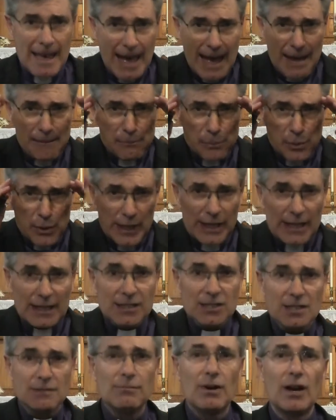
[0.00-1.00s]
and bringing
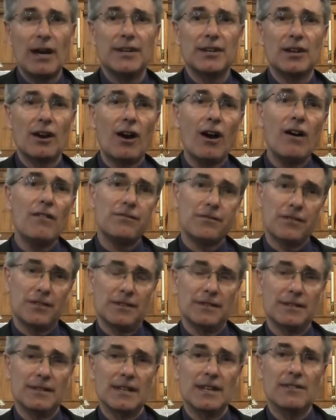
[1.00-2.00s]
to mind
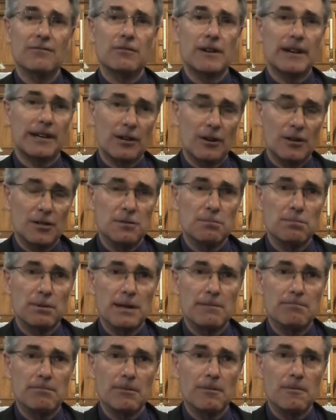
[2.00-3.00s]
often if we're God's
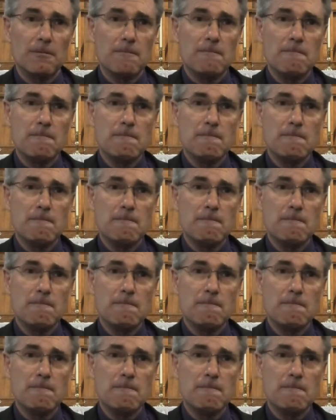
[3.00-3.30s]
people.